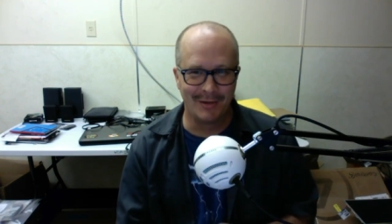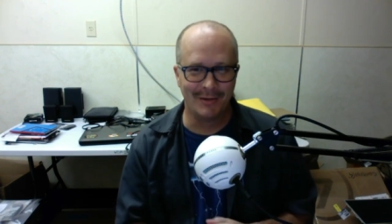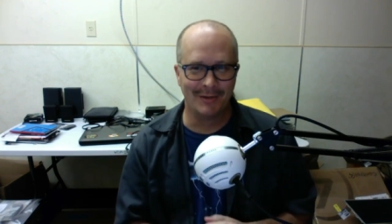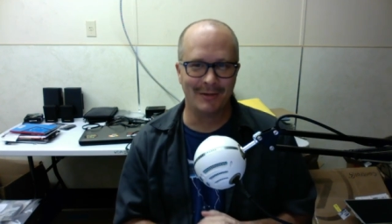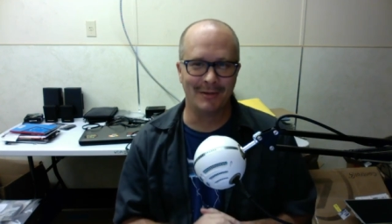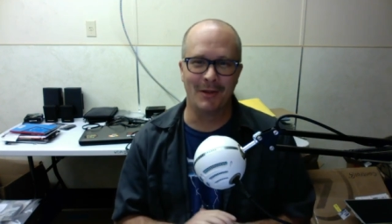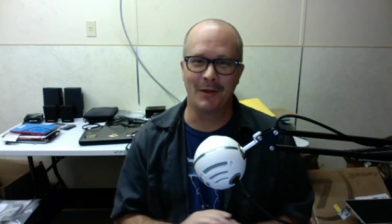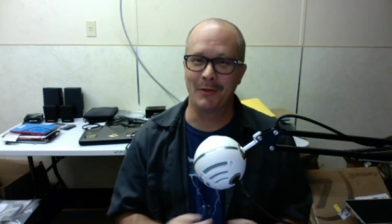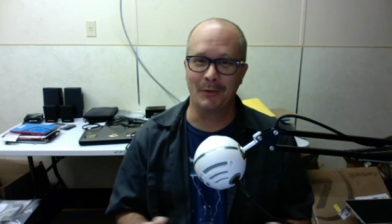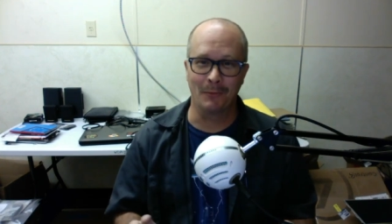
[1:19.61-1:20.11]

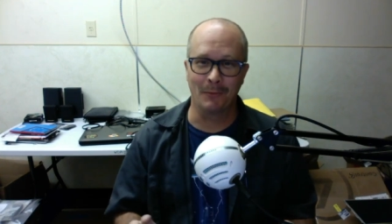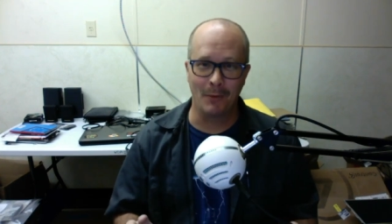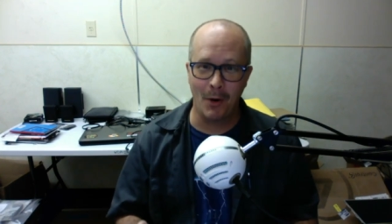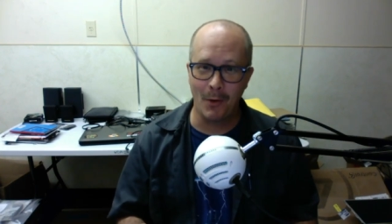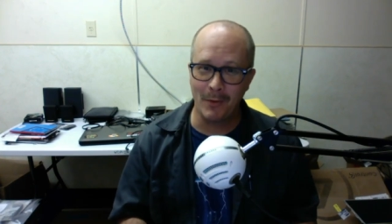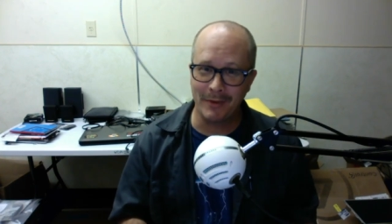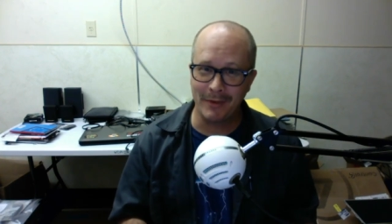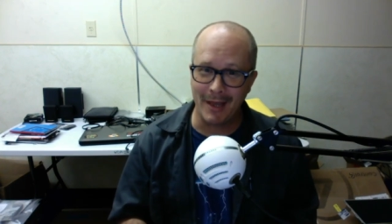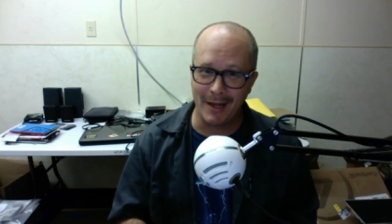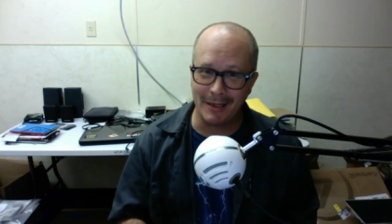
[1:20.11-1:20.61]
Nothing
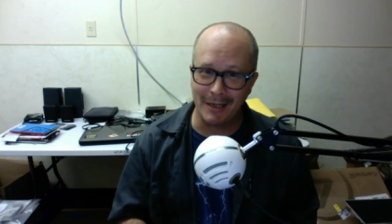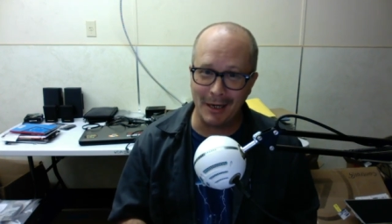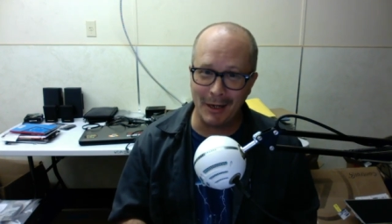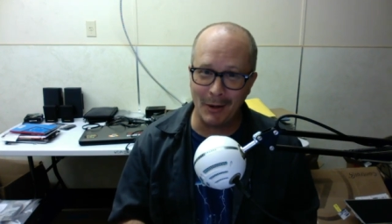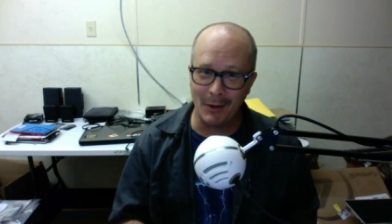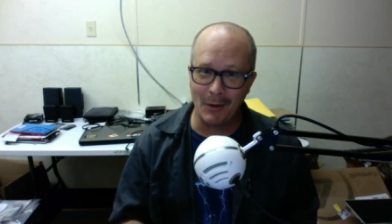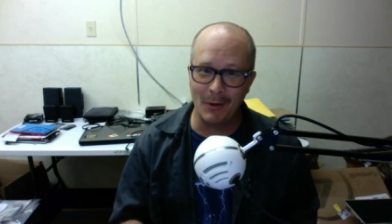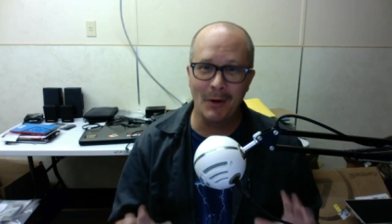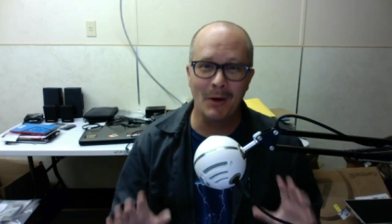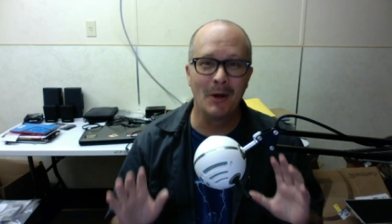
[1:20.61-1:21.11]
wrong with that
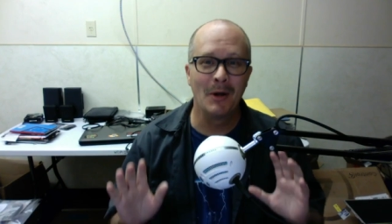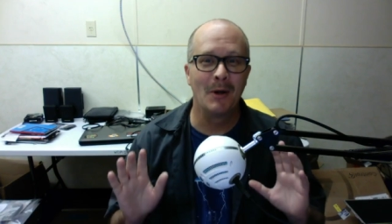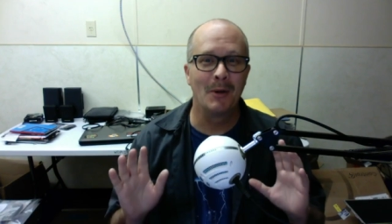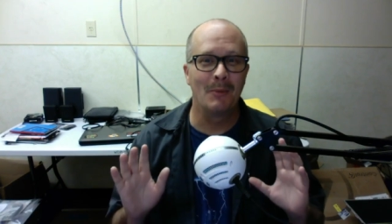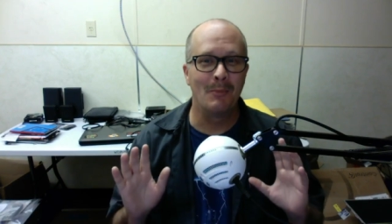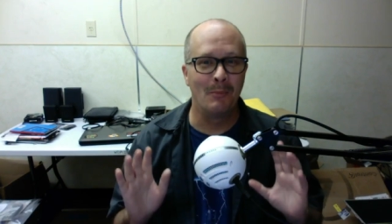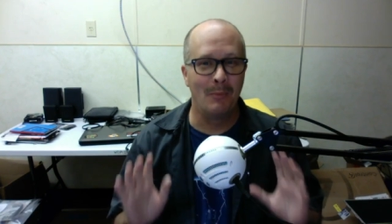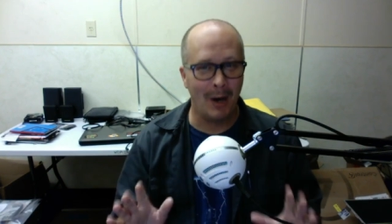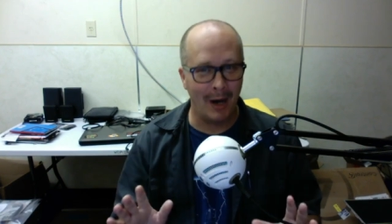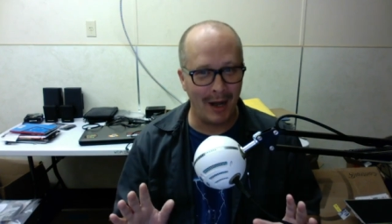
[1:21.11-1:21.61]
year,
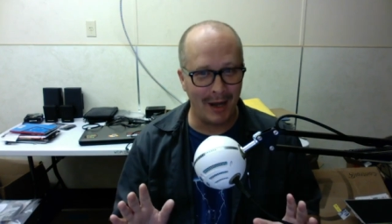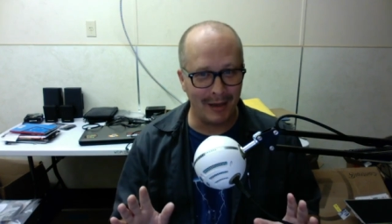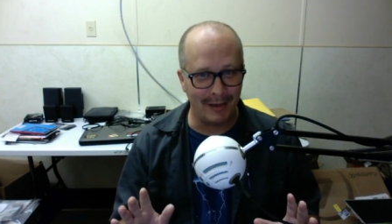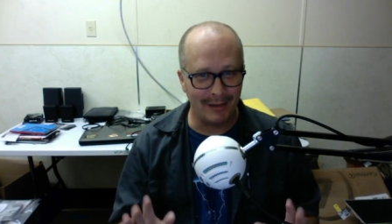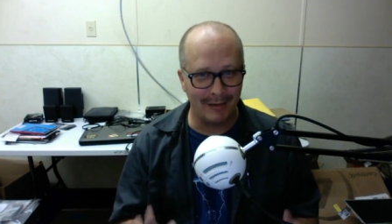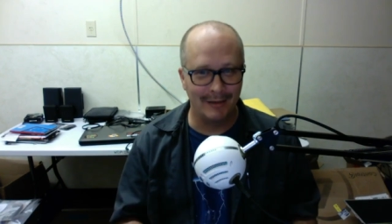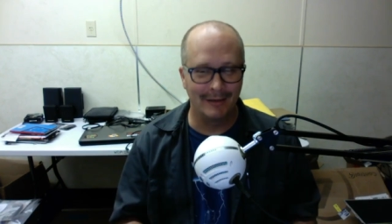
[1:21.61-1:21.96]
but